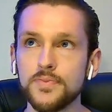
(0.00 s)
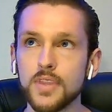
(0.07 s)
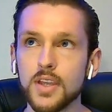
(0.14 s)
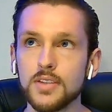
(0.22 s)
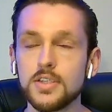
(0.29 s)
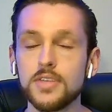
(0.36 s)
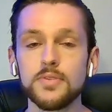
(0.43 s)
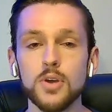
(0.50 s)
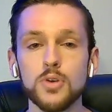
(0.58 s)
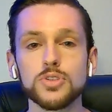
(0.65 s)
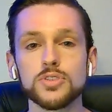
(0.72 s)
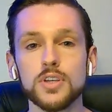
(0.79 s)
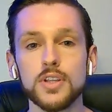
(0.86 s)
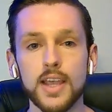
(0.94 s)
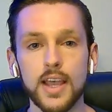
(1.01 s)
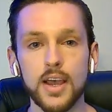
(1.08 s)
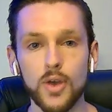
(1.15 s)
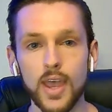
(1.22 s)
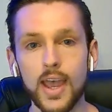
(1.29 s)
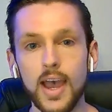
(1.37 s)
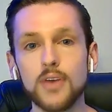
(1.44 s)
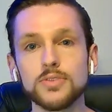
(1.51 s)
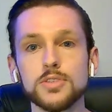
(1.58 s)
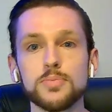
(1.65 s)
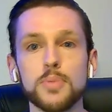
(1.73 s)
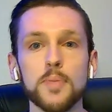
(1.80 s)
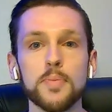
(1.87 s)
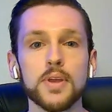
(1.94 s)
conceived notions on like, okay, how's this
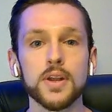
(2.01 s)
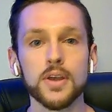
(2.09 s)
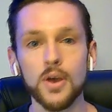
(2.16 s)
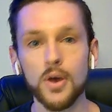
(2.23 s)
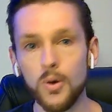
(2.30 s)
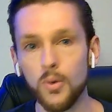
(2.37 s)
prep going to go?